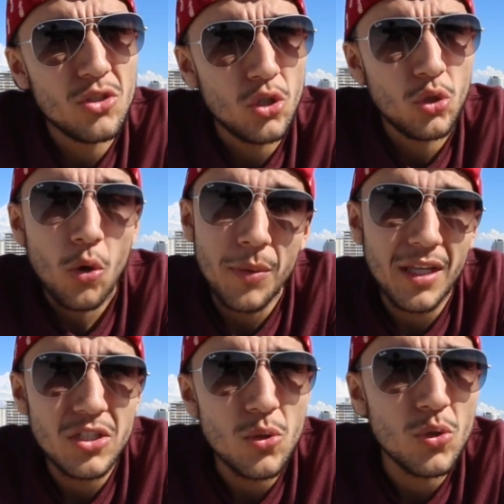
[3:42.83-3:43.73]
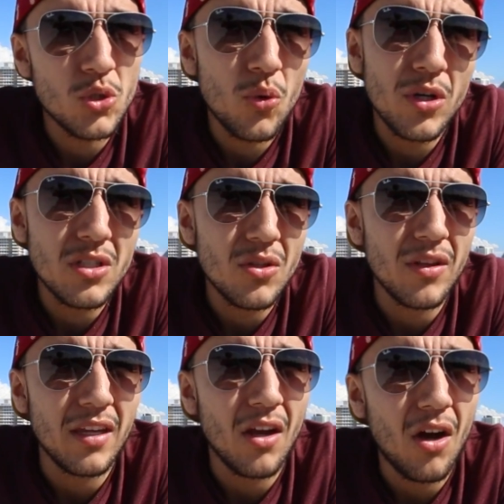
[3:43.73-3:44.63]
She told me that she was going to
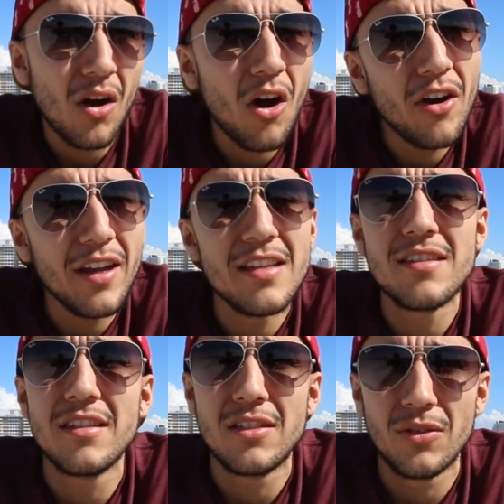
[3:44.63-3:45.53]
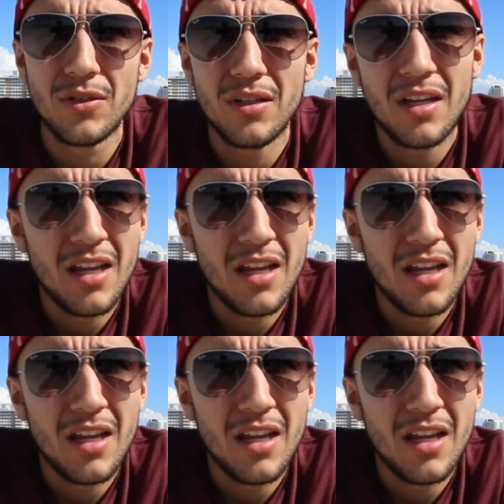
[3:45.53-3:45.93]
the Art Institute,